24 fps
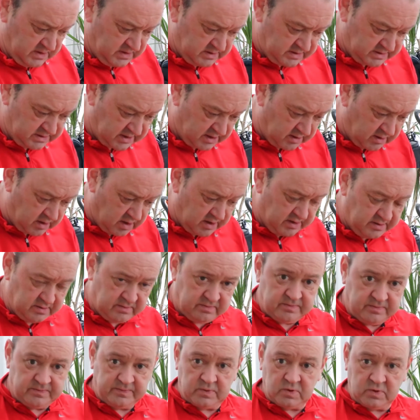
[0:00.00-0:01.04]
So
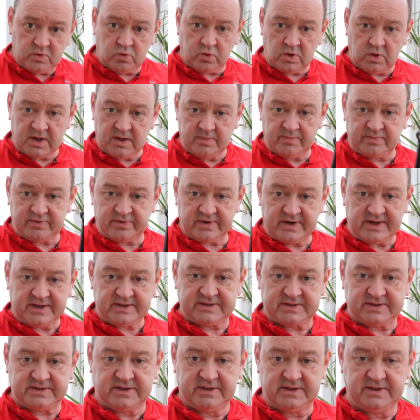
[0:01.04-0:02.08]
I'm quite
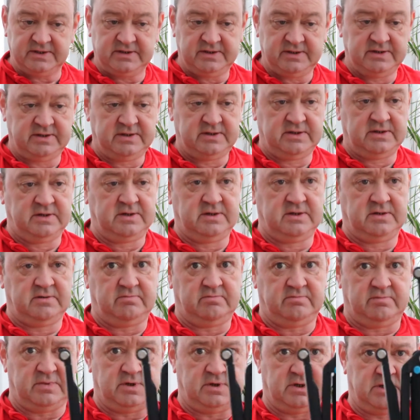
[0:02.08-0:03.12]
impressed
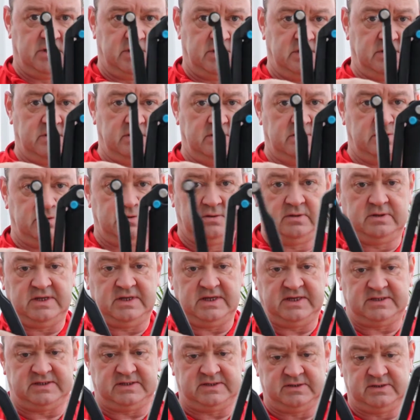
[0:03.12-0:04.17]
by
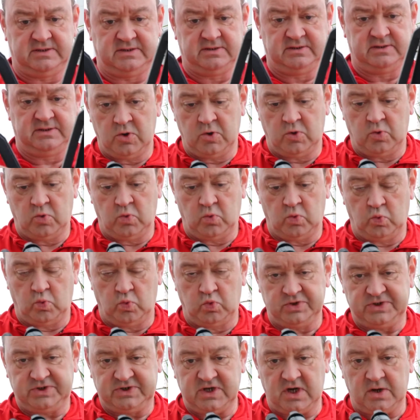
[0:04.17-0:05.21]
this.
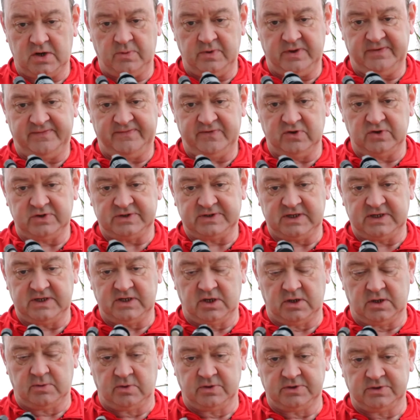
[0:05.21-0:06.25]
We'll start with the first thing that
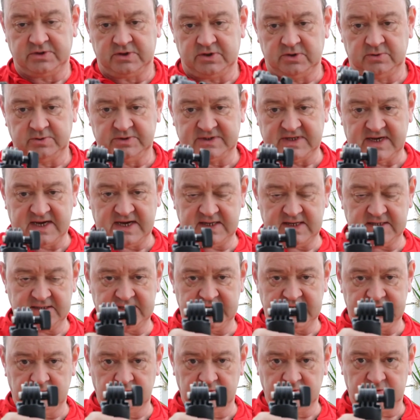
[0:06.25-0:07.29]
I want to do. It's a
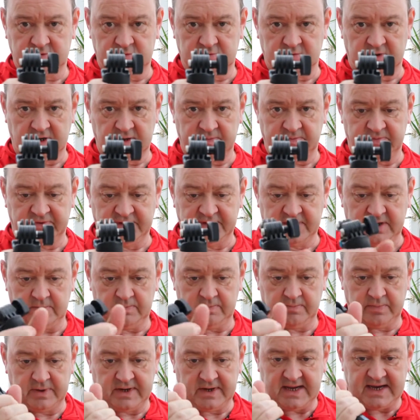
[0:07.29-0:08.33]
handheld grip thing,
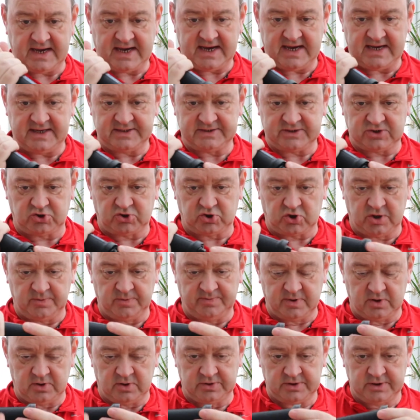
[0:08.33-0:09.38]
but it has a
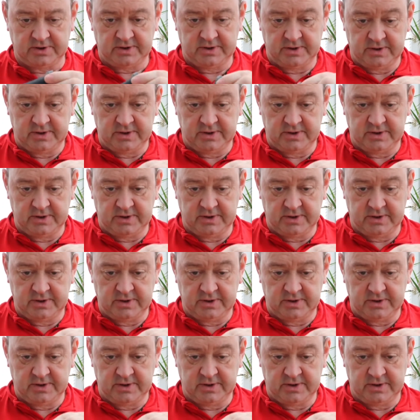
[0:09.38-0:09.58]
tripod.